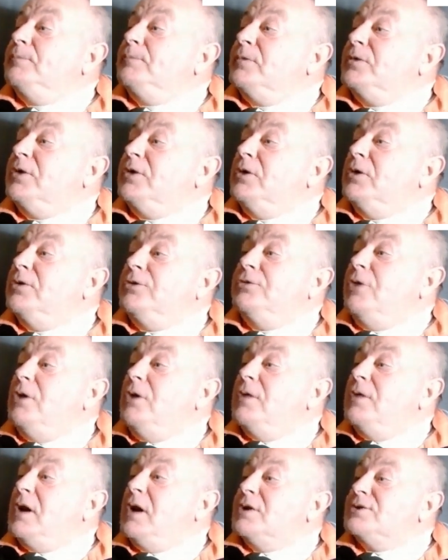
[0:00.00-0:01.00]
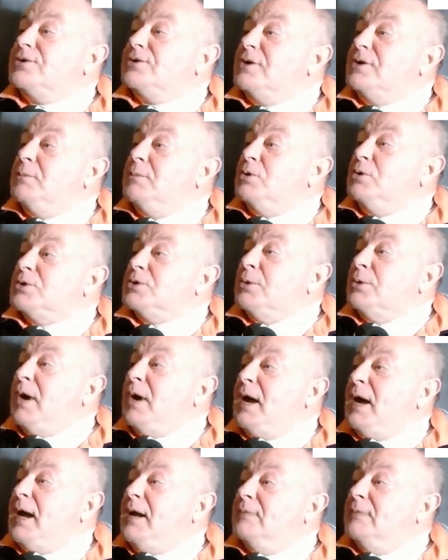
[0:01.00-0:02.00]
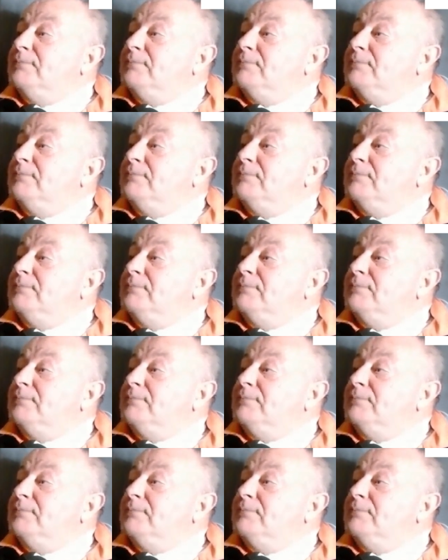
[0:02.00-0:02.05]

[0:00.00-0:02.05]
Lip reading: So throw the last 3 balls away.